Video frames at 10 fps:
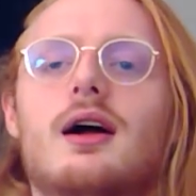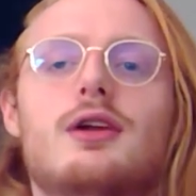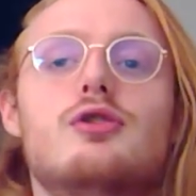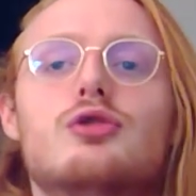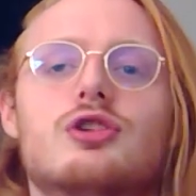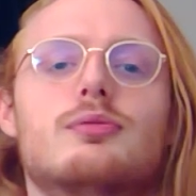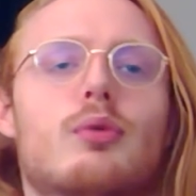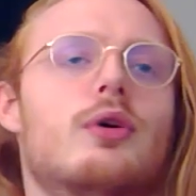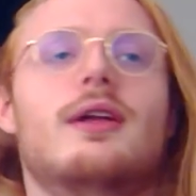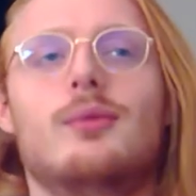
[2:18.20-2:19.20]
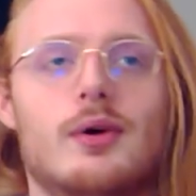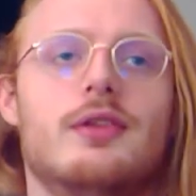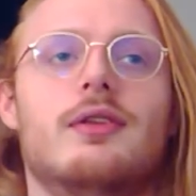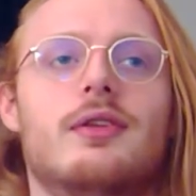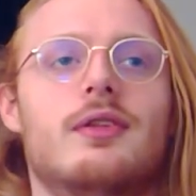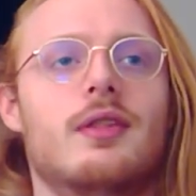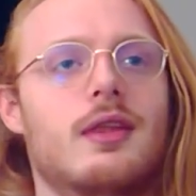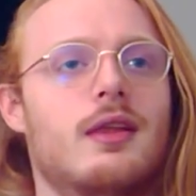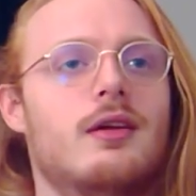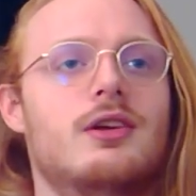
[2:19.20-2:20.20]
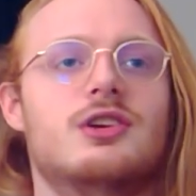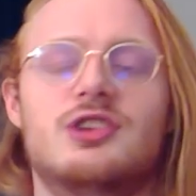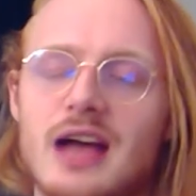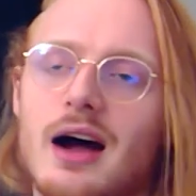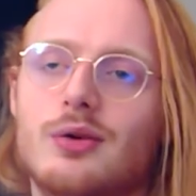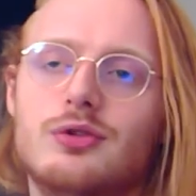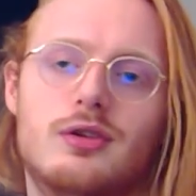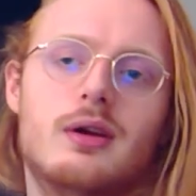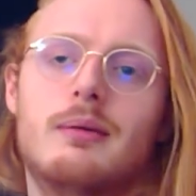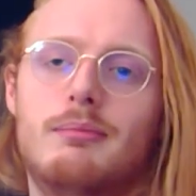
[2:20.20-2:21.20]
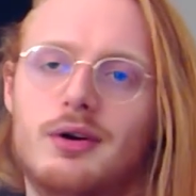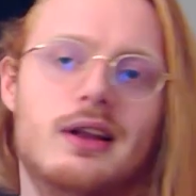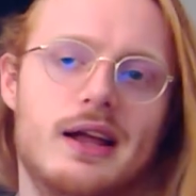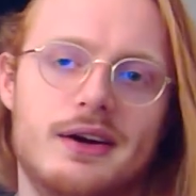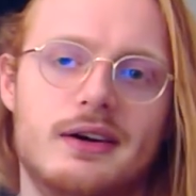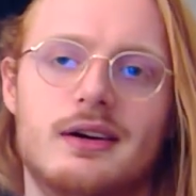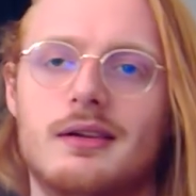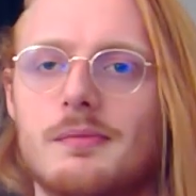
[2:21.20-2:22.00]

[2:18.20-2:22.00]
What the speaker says: uses more than one sound per letter.